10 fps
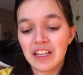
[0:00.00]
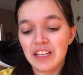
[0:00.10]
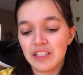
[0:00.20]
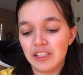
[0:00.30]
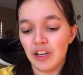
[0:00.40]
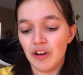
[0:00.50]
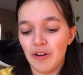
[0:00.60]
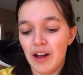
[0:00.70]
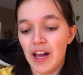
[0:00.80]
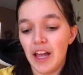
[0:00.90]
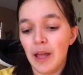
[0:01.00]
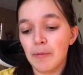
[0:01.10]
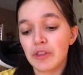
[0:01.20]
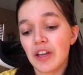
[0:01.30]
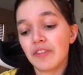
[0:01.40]
So I'm
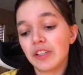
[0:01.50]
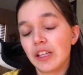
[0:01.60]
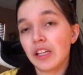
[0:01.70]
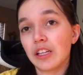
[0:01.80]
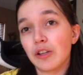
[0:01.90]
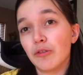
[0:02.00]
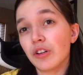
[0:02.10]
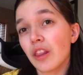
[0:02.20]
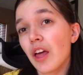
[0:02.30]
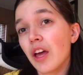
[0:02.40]
definitely going to order that